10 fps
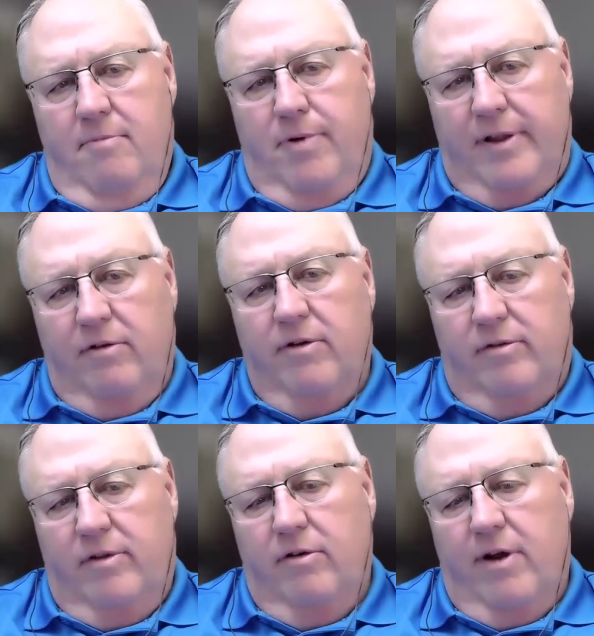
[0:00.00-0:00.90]
But
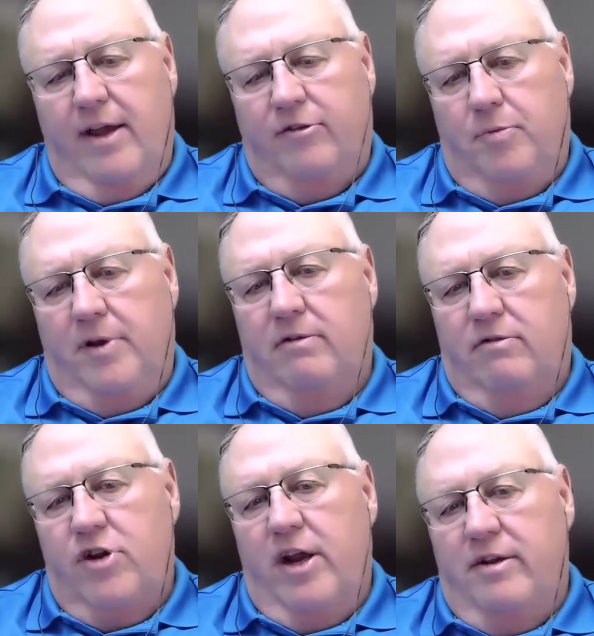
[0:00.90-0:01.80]
there has been
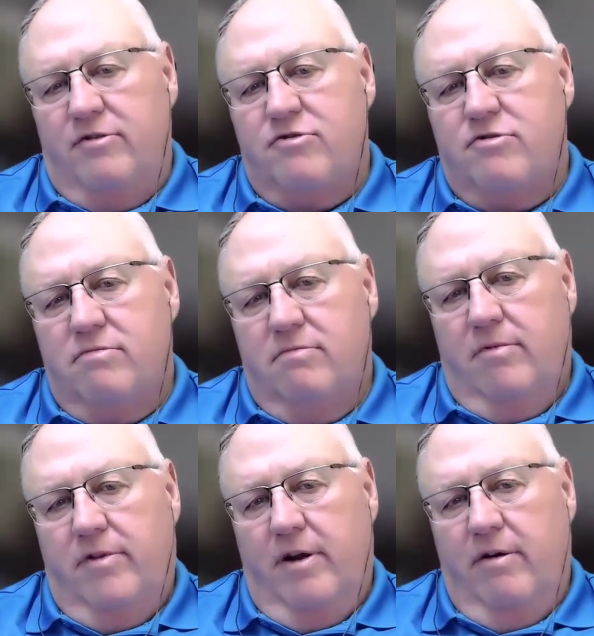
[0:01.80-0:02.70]
change
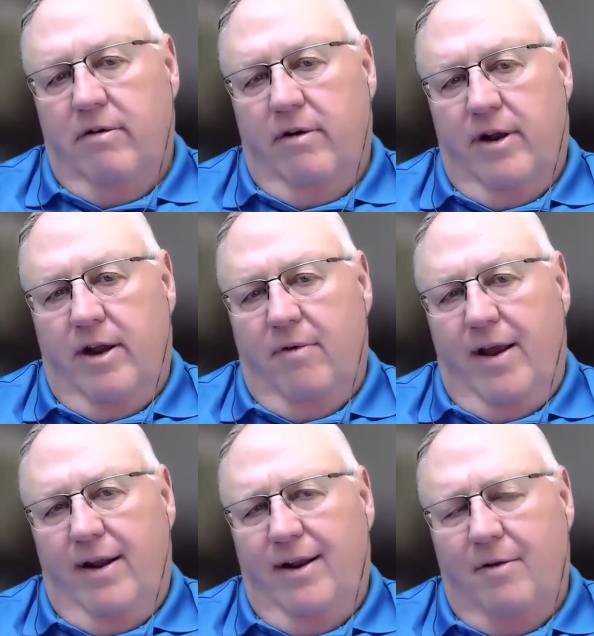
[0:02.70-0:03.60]
there in
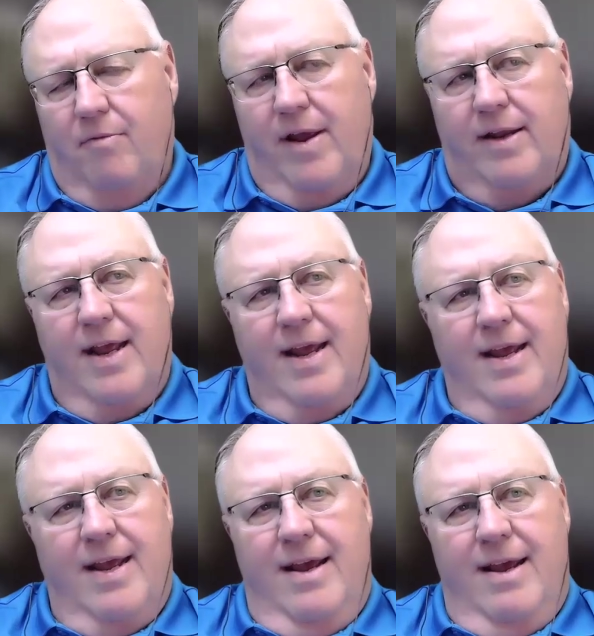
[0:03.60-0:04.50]
Iran. And Iran,
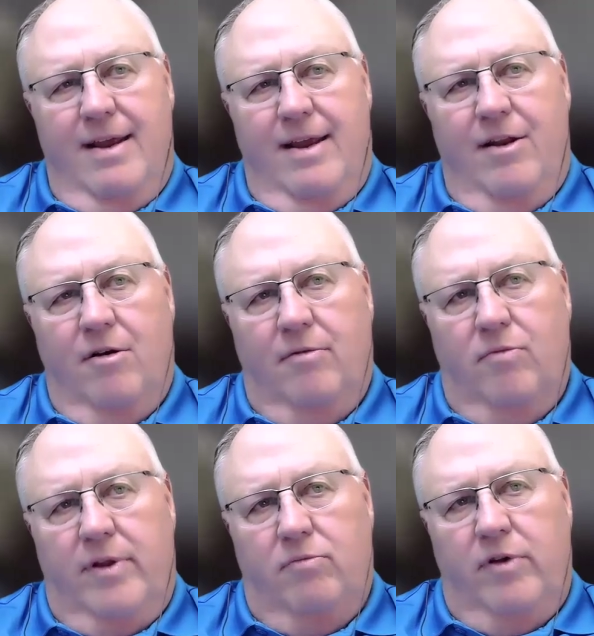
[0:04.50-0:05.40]
you know,
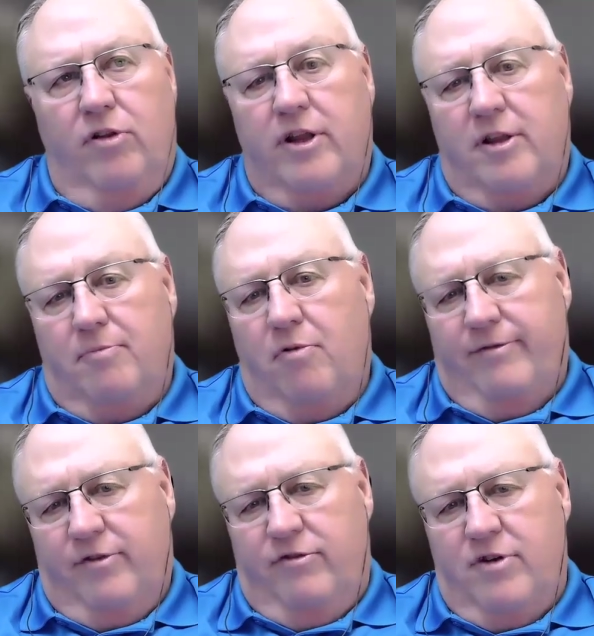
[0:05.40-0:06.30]
we look at the
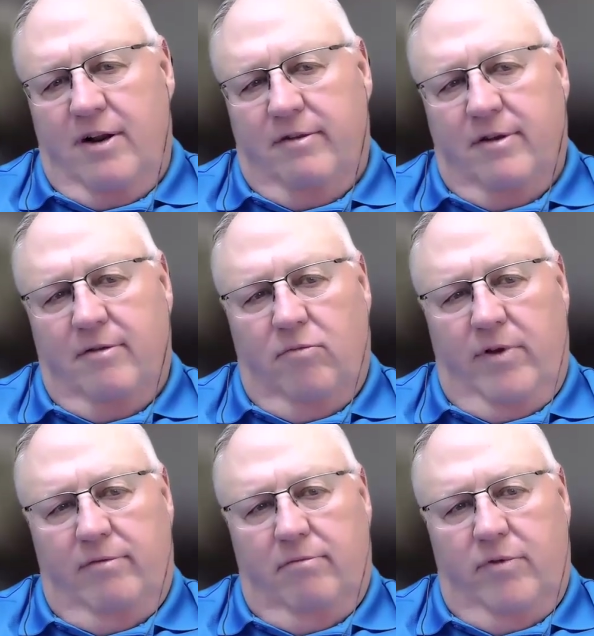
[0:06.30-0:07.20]
prophecies, Jonathan,
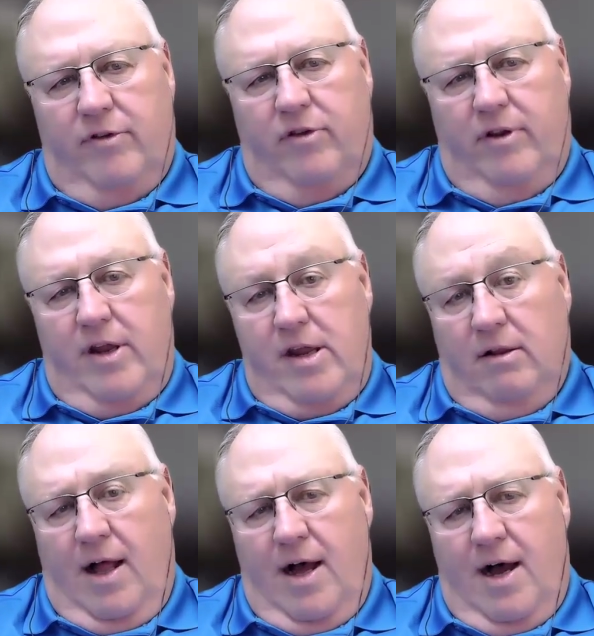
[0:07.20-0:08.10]
we see
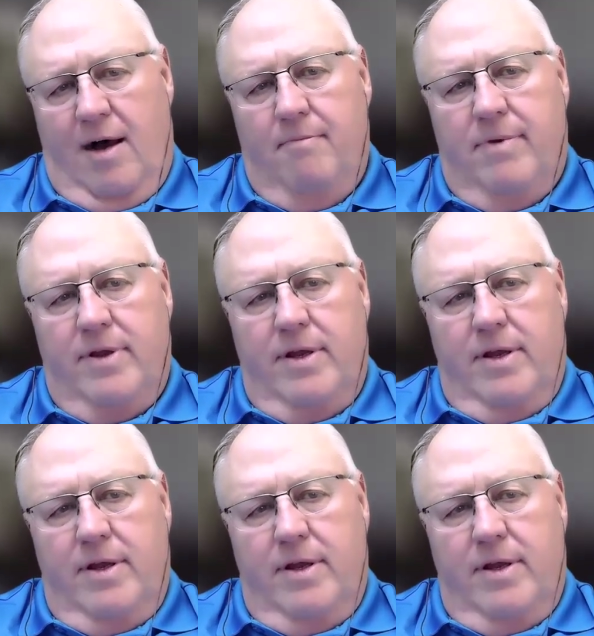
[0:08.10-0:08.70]
Elam,